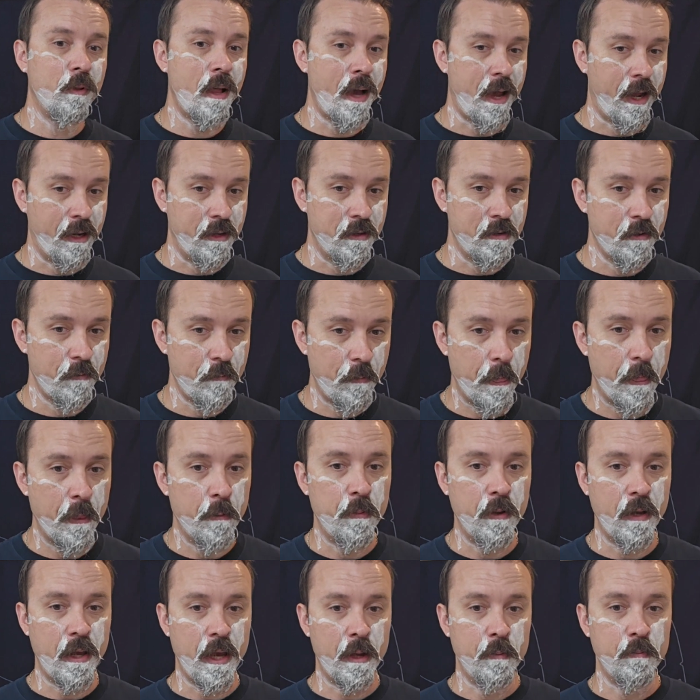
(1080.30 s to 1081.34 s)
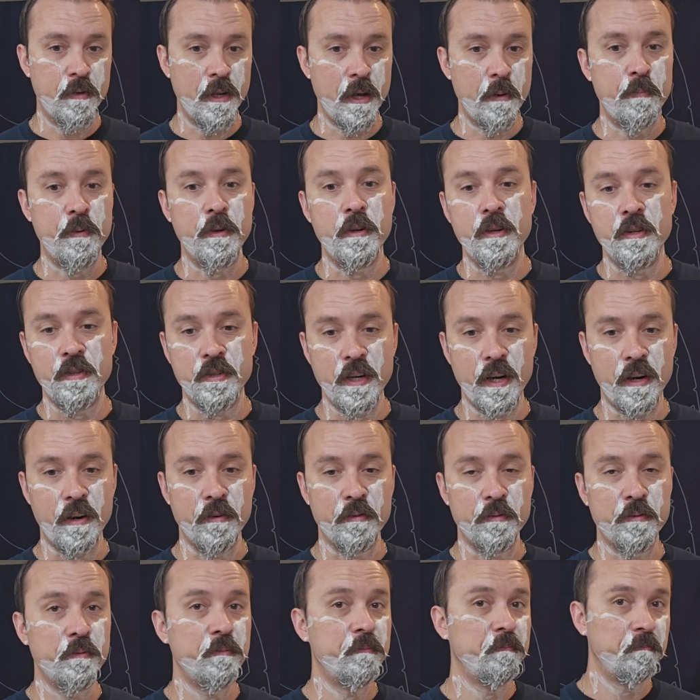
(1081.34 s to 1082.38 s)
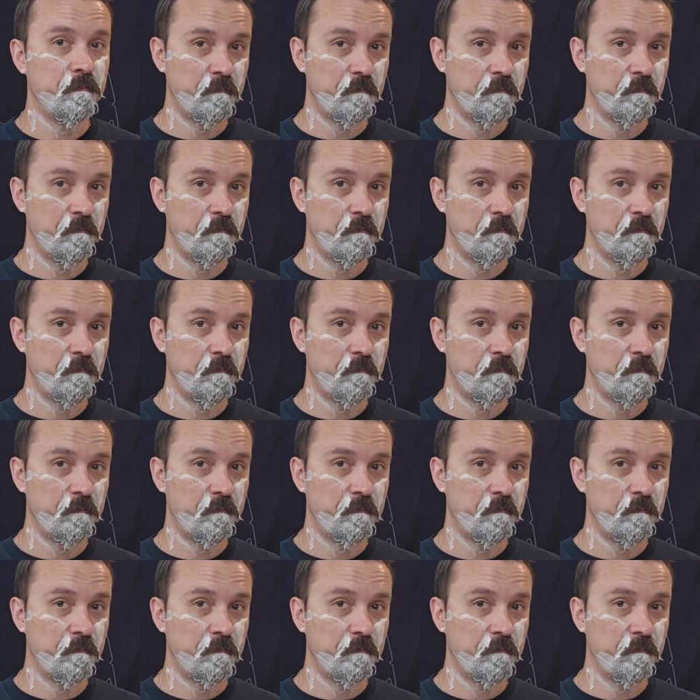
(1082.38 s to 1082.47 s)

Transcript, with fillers: Light, became deputy sheriff.